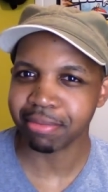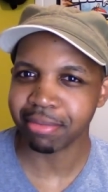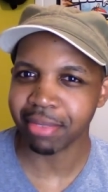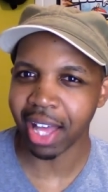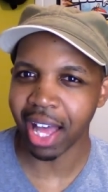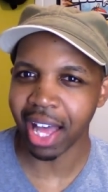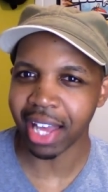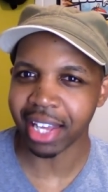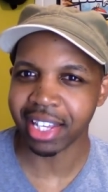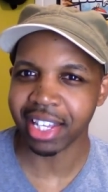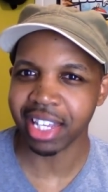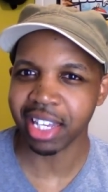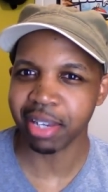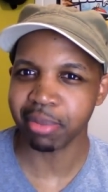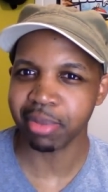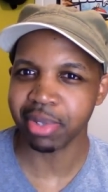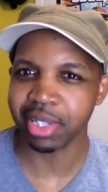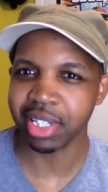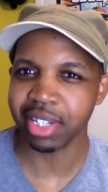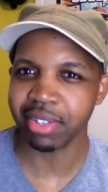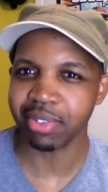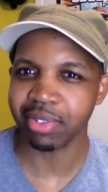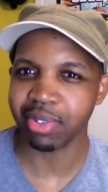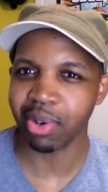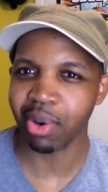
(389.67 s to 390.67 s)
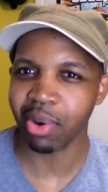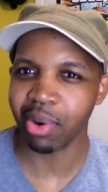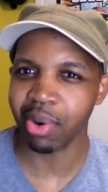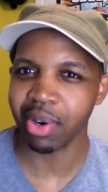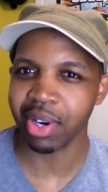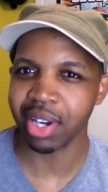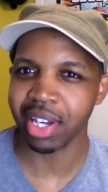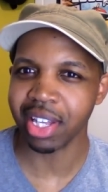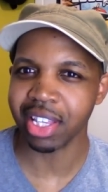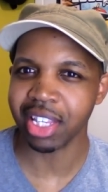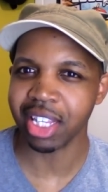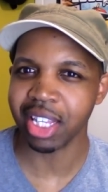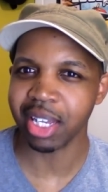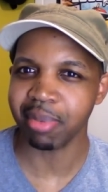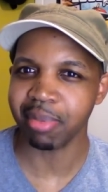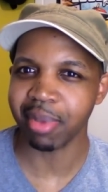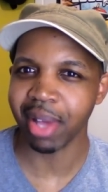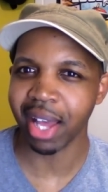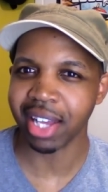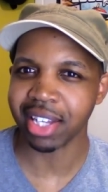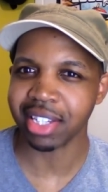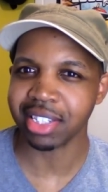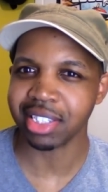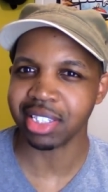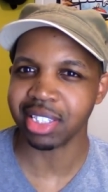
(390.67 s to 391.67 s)
I can't believe Cora and them
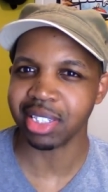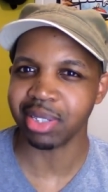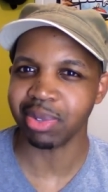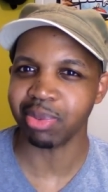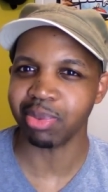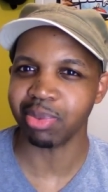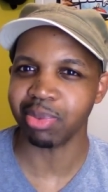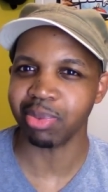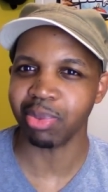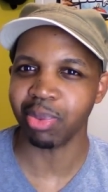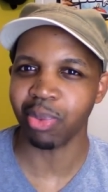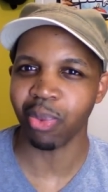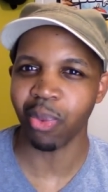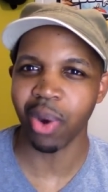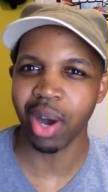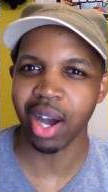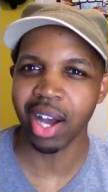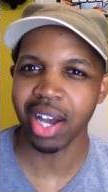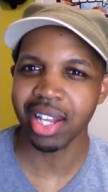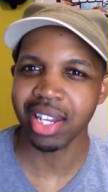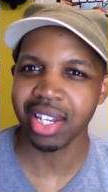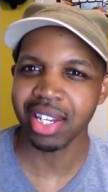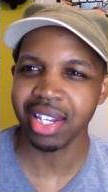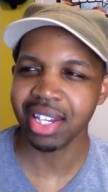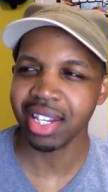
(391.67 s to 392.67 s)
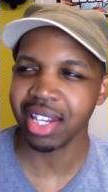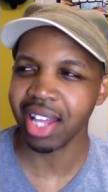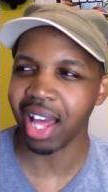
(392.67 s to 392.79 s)
actually won.